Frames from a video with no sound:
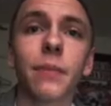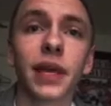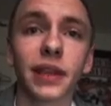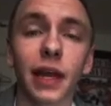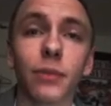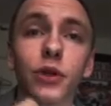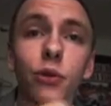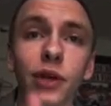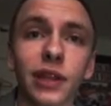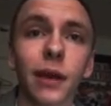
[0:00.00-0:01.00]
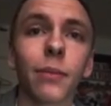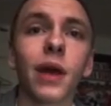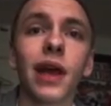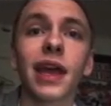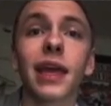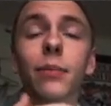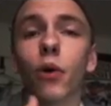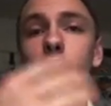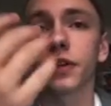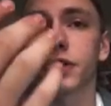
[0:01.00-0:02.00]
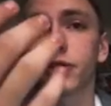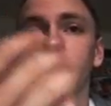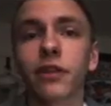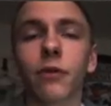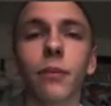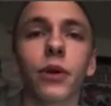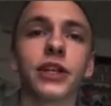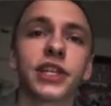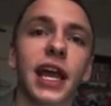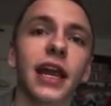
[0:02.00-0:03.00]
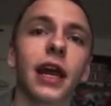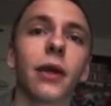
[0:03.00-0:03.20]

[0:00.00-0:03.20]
being that I'm doing them in both a strength rep range and